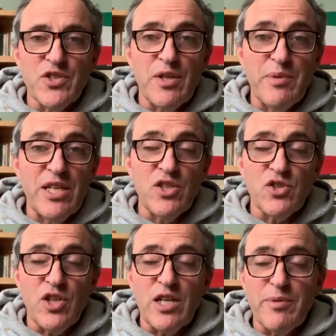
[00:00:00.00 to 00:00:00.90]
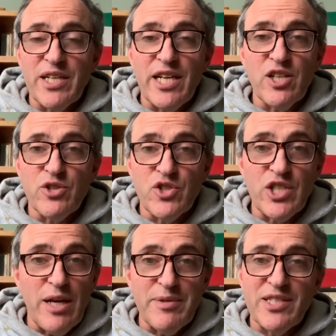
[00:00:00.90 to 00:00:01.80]
They begin to talk about Gallagher's
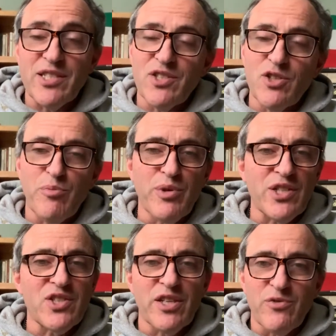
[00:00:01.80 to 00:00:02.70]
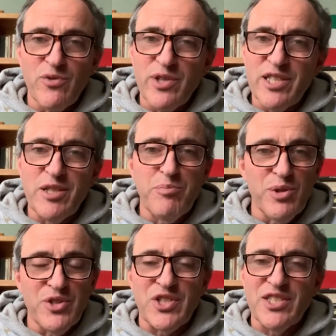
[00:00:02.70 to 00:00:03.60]
job, and he says, press life really
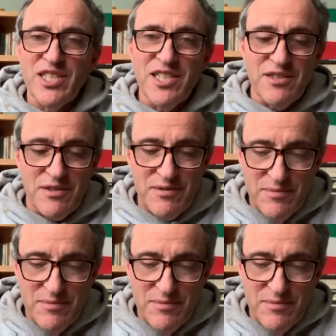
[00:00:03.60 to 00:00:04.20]
pulls you down.